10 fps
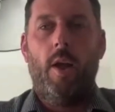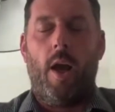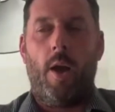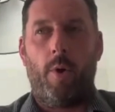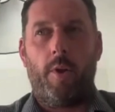
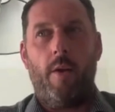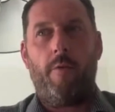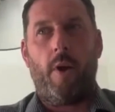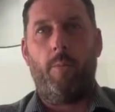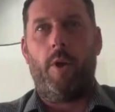And what they
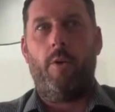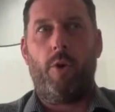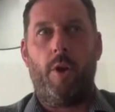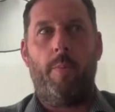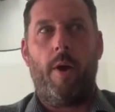find being
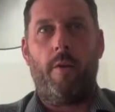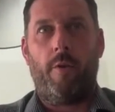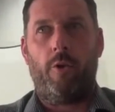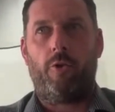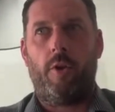really
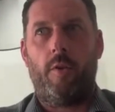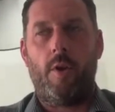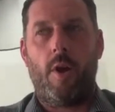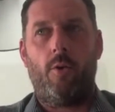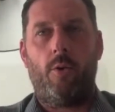beneficial is
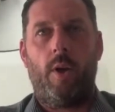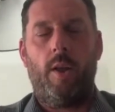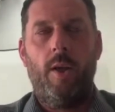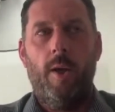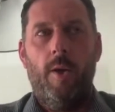not
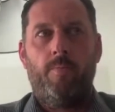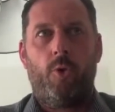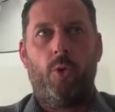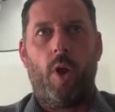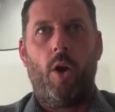only
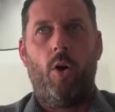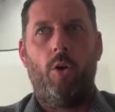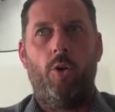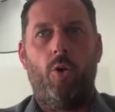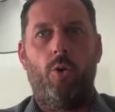do they all
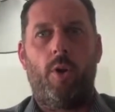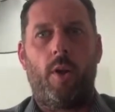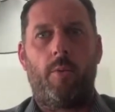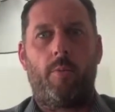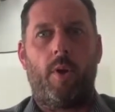know
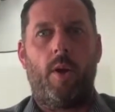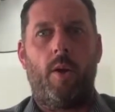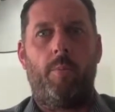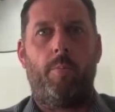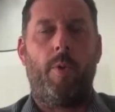that
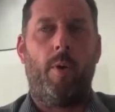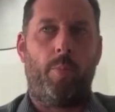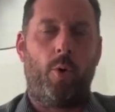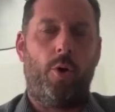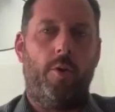the
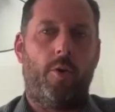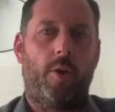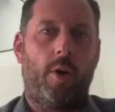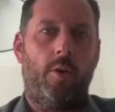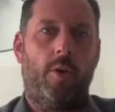employees are
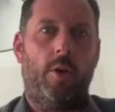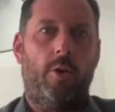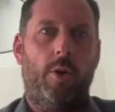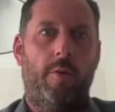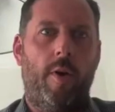
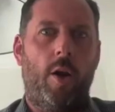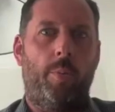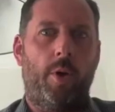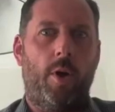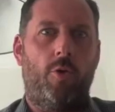continually
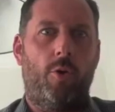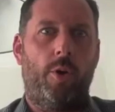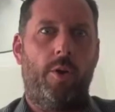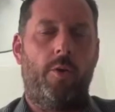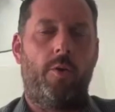developing and
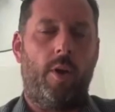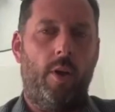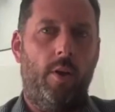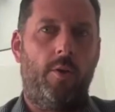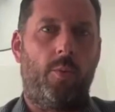growing their
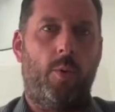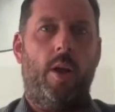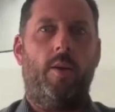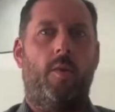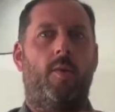skills
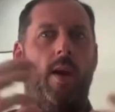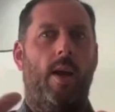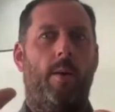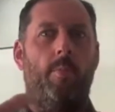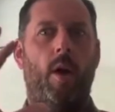within the
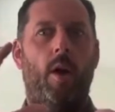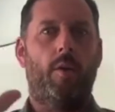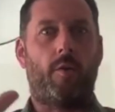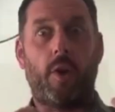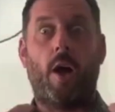same
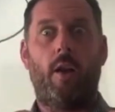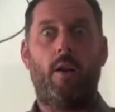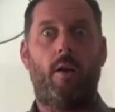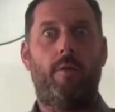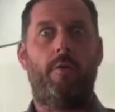style
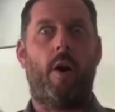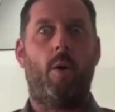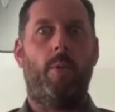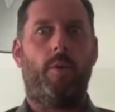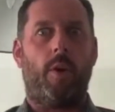of
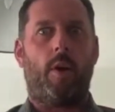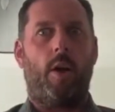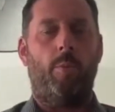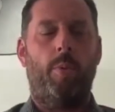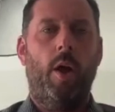environment and
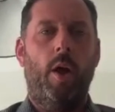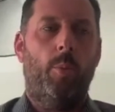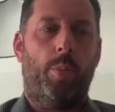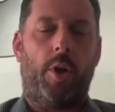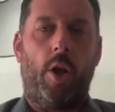club,
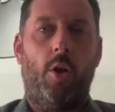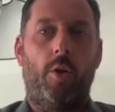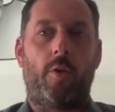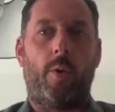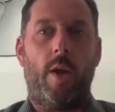but they
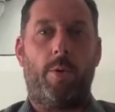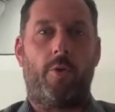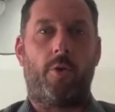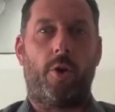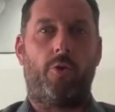also able to
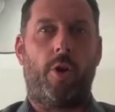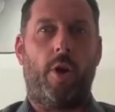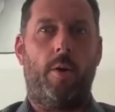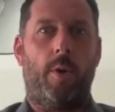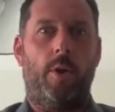sort of
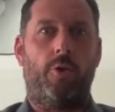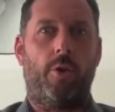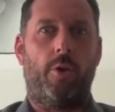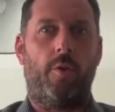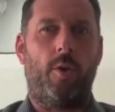trade with each
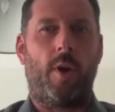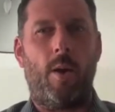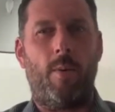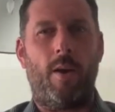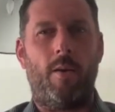other as to,
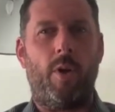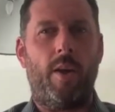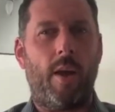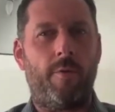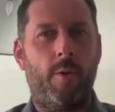okay, well, we
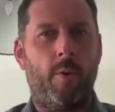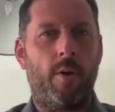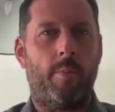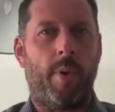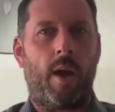definitely
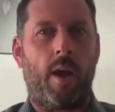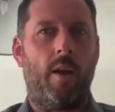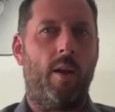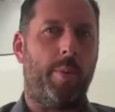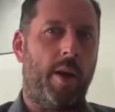want them back a
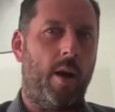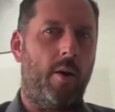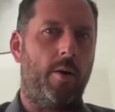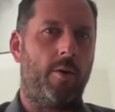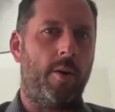little bit
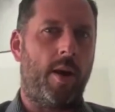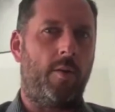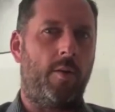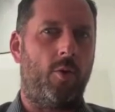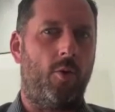earlier than
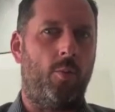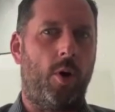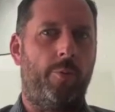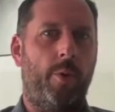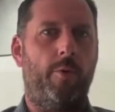that. So
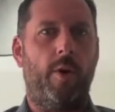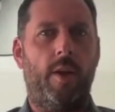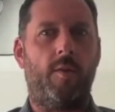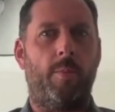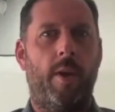what if we
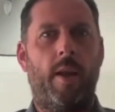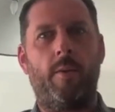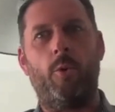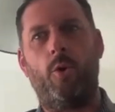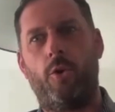release them and let
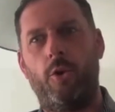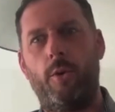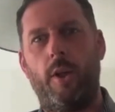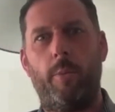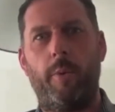them go to you
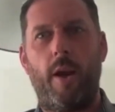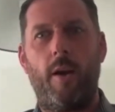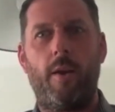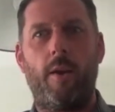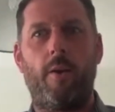a little bit
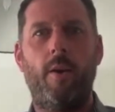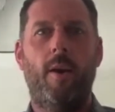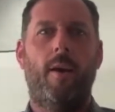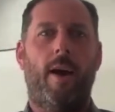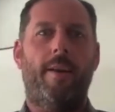earlier?
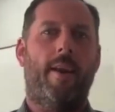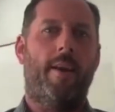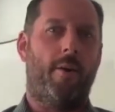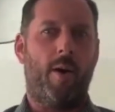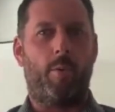And then
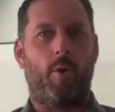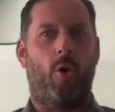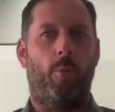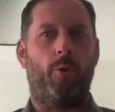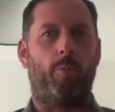they're able to
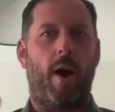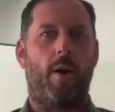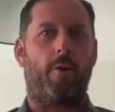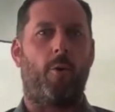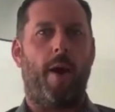almost
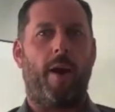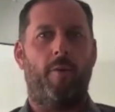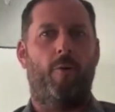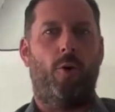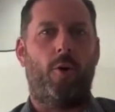barter back
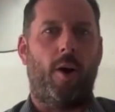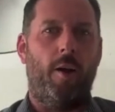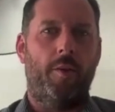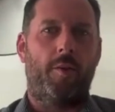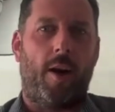and forth
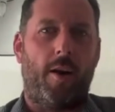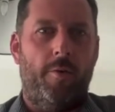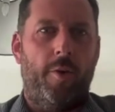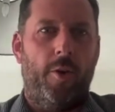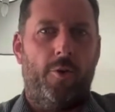on start
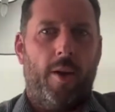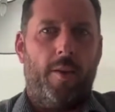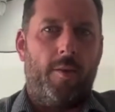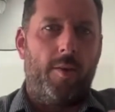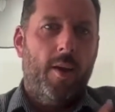and finish
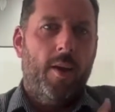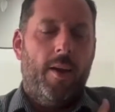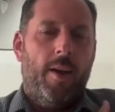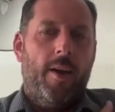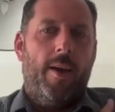dates.
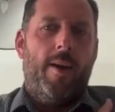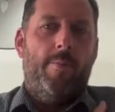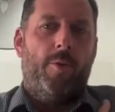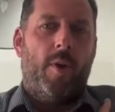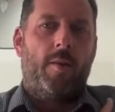
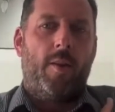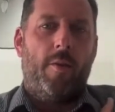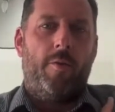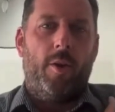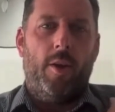So that
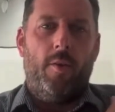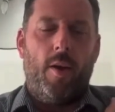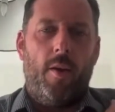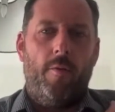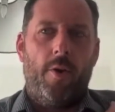definitely is
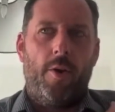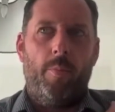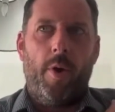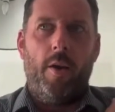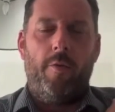very
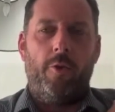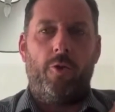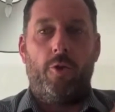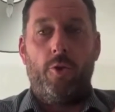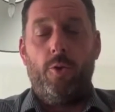
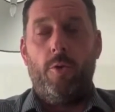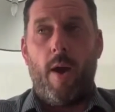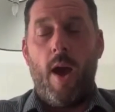beneficial to them.